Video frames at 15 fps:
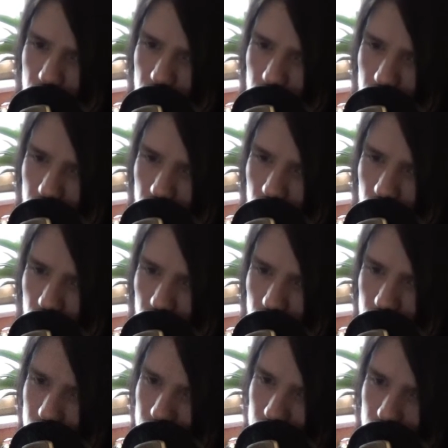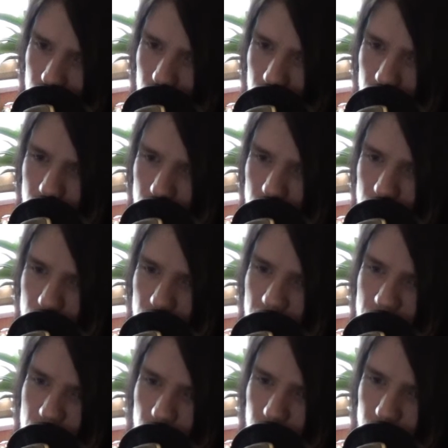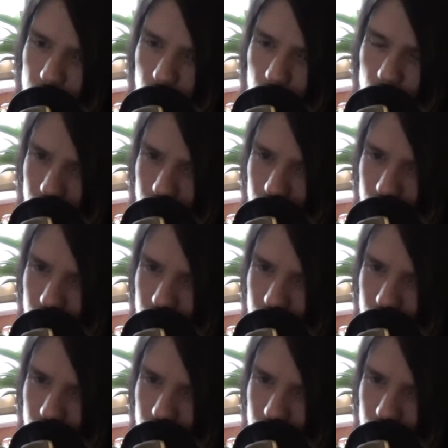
And the scene with Crow.